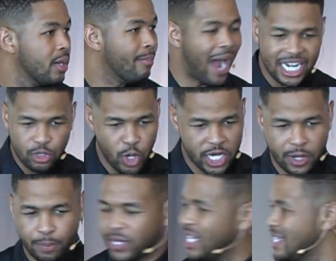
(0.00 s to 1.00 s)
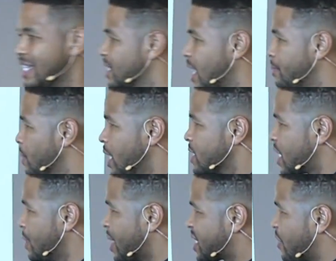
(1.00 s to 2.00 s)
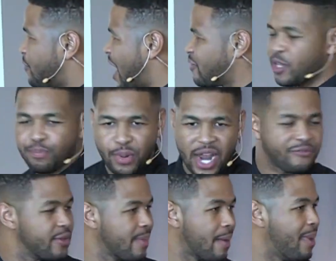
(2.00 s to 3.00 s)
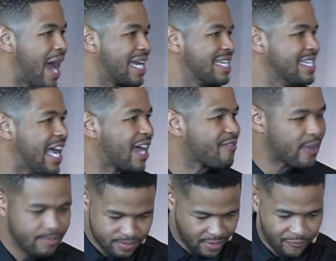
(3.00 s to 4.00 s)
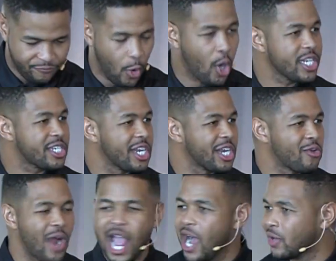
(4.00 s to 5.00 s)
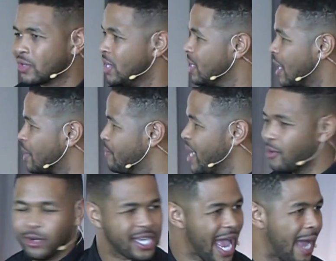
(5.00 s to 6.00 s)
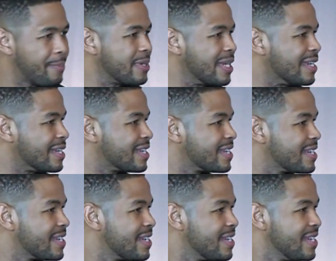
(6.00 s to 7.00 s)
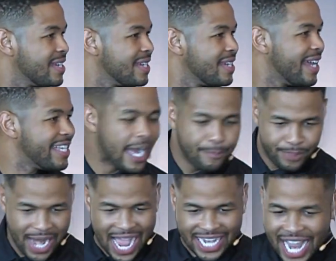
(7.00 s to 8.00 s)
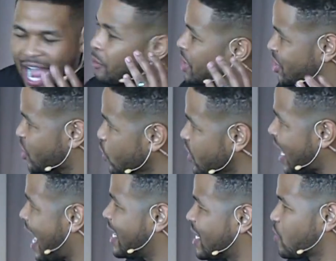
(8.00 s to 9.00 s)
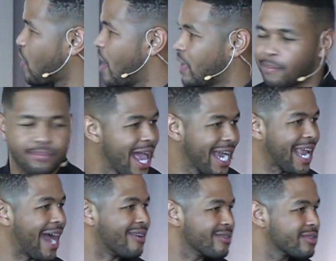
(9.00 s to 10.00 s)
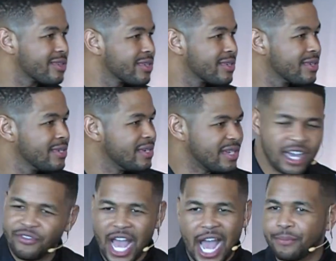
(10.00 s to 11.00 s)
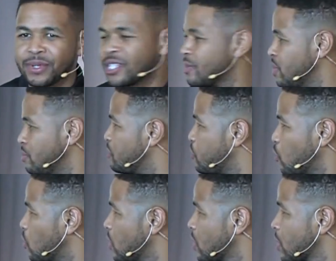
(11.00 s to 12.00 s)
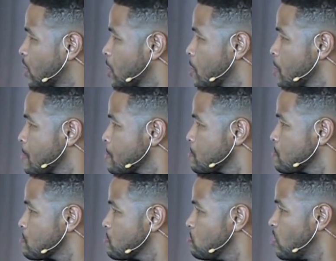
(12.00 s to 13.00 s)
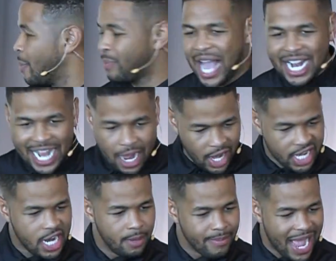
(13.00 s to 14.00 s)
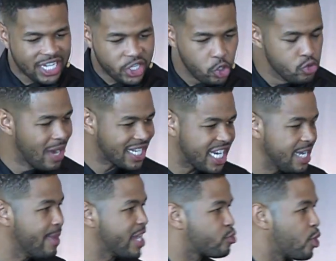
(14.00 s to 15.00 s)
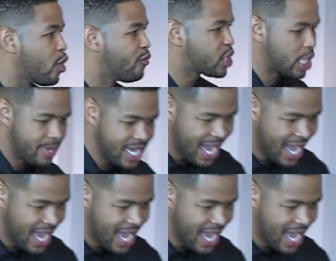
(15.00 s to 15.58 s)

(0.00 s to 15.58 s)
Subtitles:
Body went completely limp. Seemed as if every breath in my body left. I'm falling to the ground like, man, what's happening? And I black out. As soon as I hit the ground, I black out. Never happened to me before. When I black out, I come back to. My teammates run over to me.